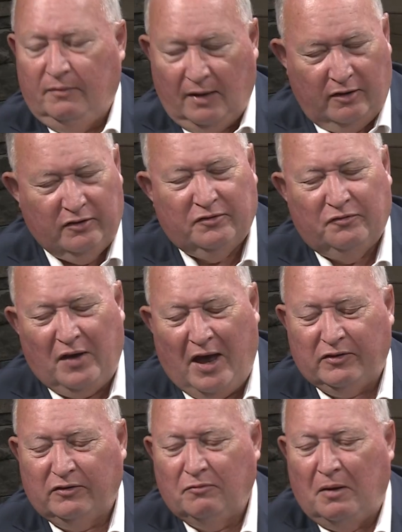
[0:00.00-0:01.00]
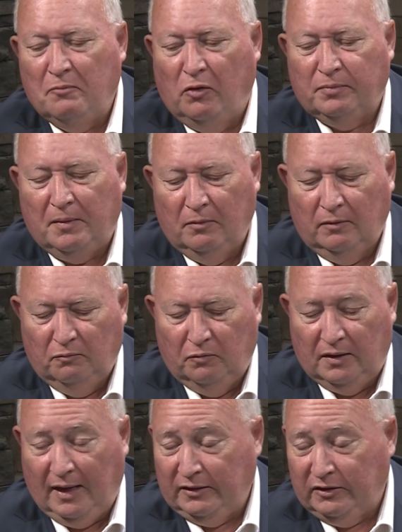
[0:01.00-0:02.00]
not as fast as what most people
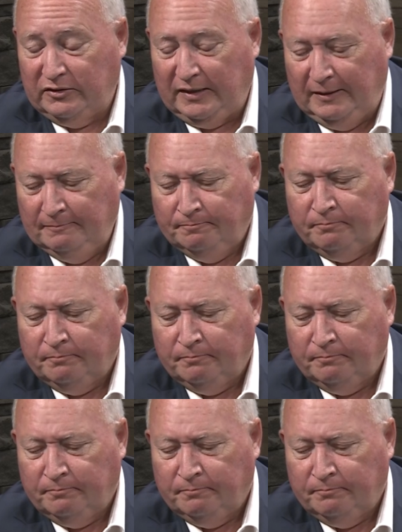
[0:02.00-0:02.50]
would like to see.